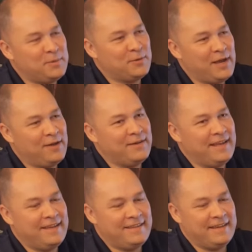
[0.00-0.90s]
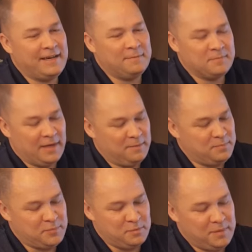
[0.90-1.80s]
So I've been around, and I'm
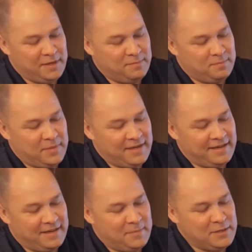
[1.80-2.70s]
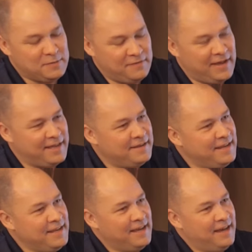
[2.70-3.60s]
a big baseball
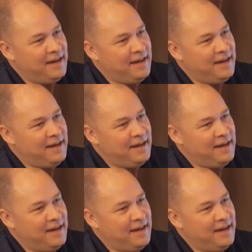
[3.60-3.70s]
fan.